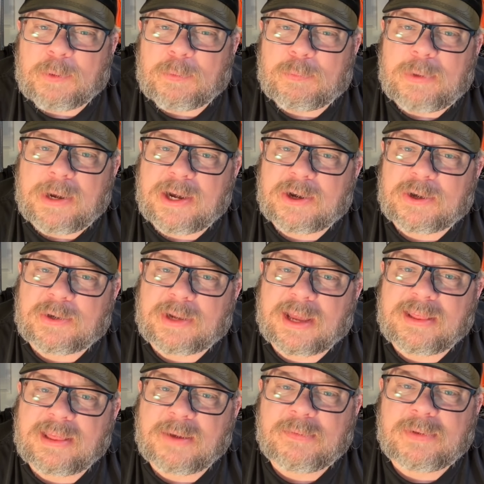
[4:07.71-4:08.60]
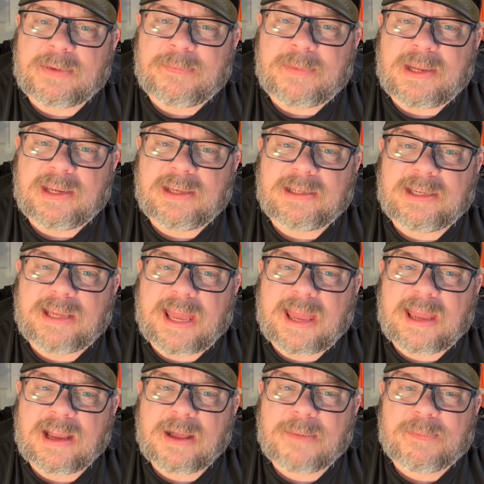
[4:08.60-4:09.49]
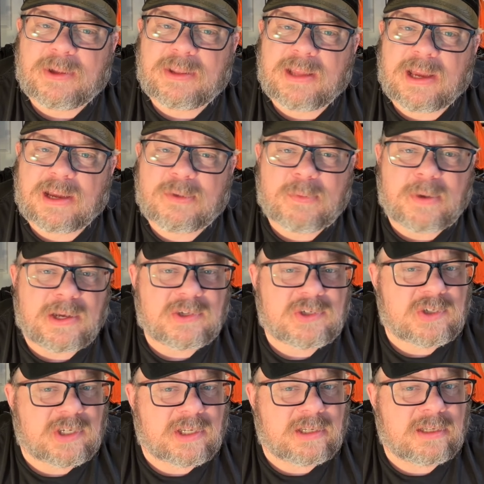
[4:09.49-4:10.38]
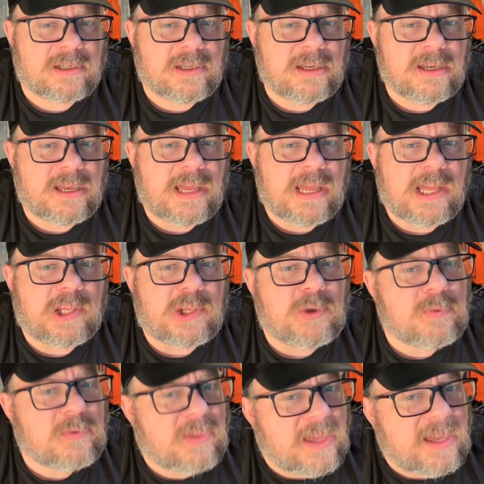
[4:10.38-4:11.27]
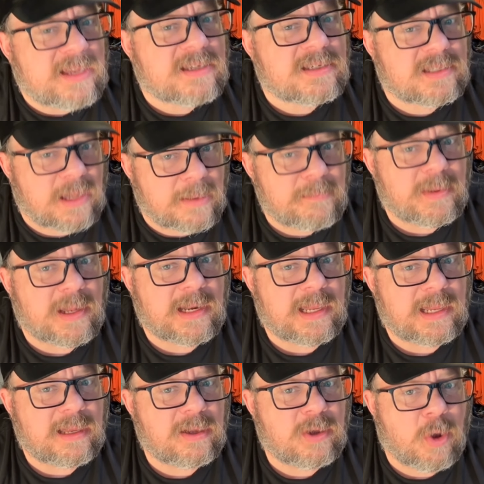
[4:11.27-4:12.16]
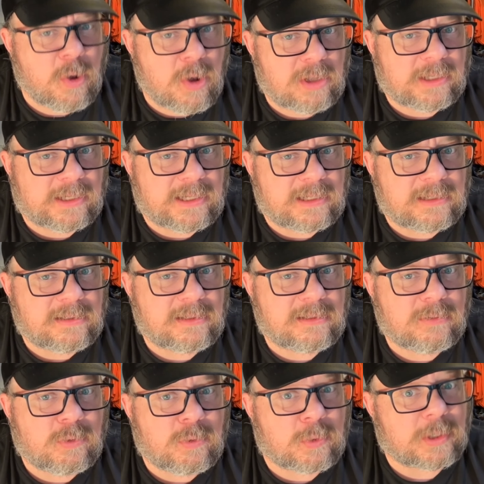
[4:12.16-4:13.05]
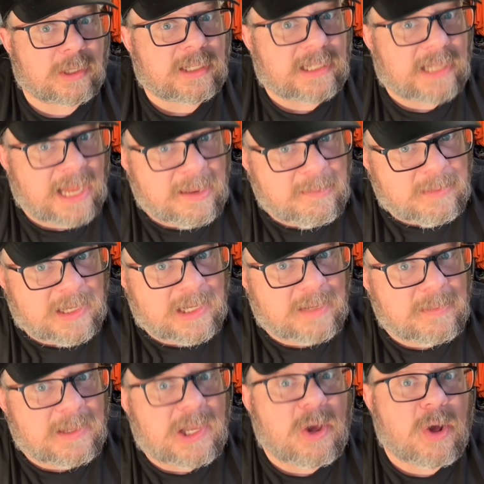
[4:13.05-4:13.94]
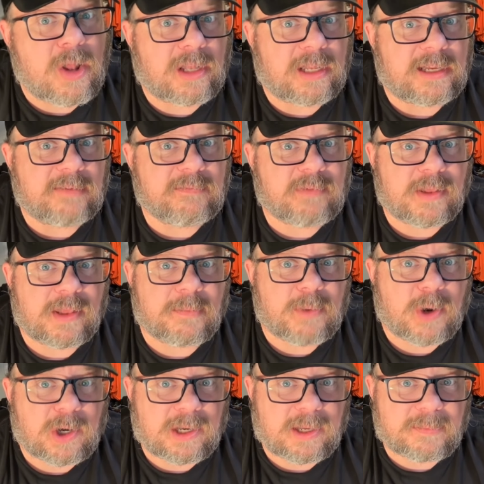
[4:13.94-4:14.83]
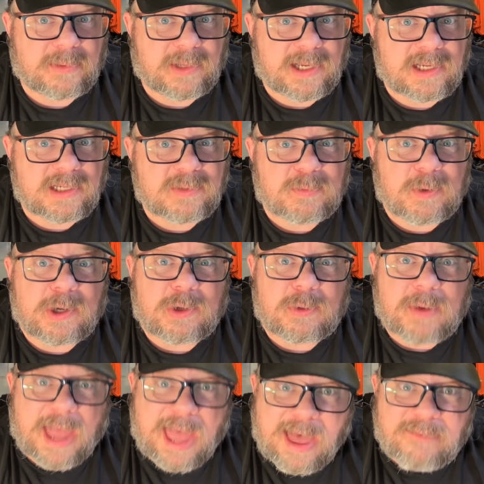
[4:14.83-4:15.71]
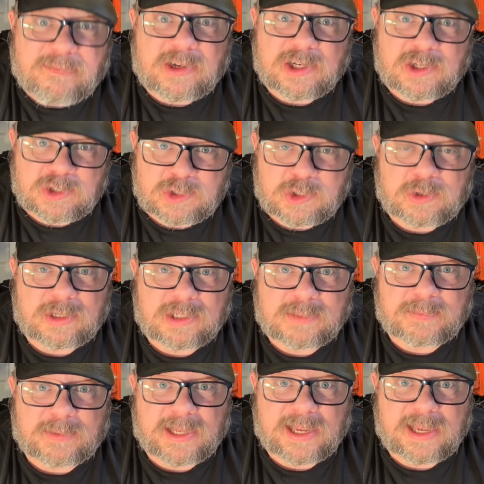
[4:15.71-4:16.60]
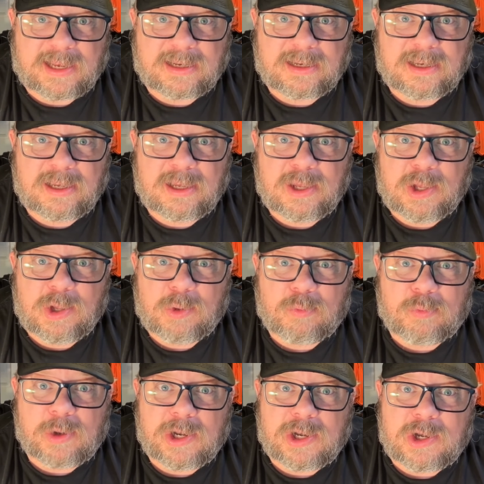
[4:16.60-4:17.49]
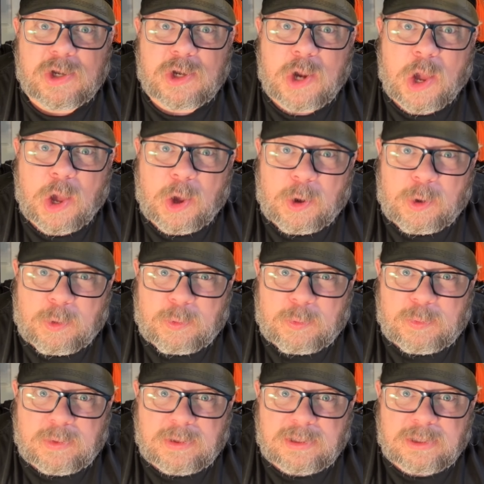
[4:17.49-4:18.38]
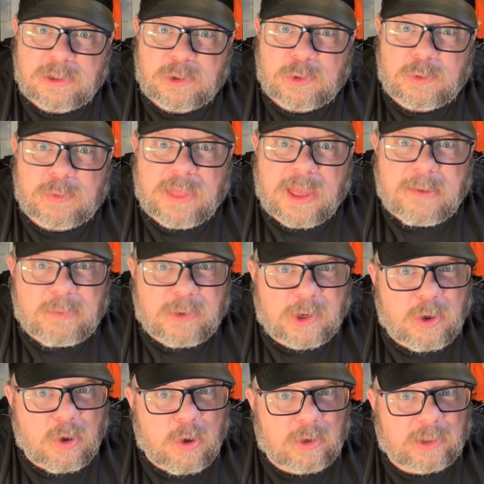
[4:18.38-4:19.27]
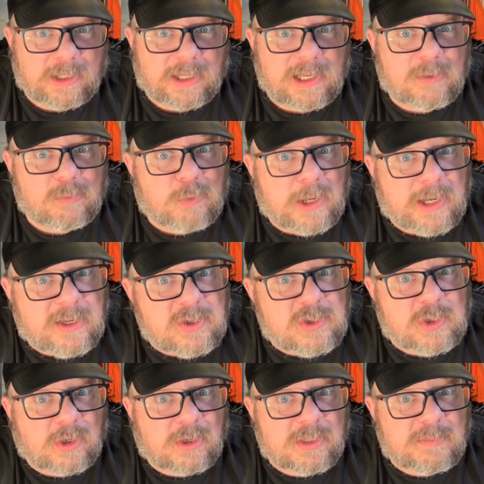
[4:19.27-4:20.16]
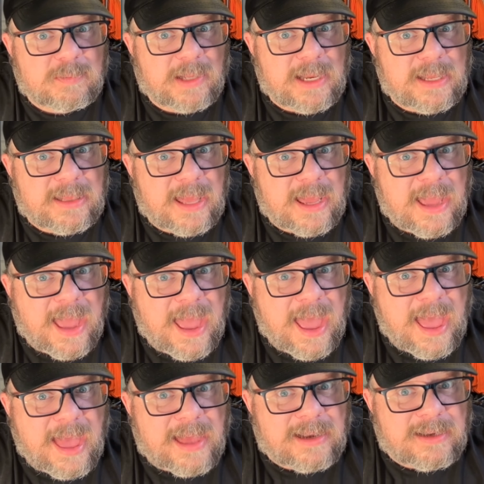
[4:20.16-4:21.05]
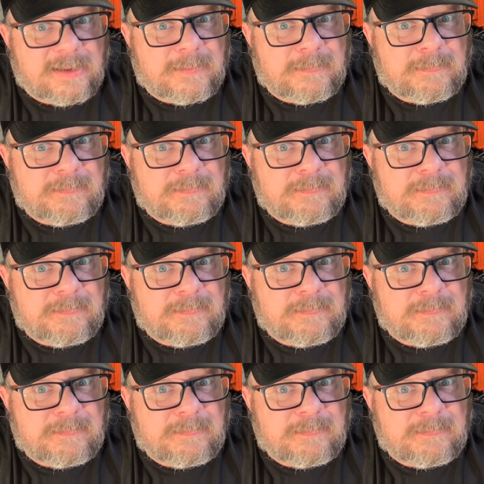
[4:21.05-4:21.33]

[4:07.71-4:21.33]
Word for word: Weird how they would immediately hang up on that question. You'd think somebody calling or claiming to be calling from the Marketplace where you have an insurance plan would know who they were calling and what insurance plan they had.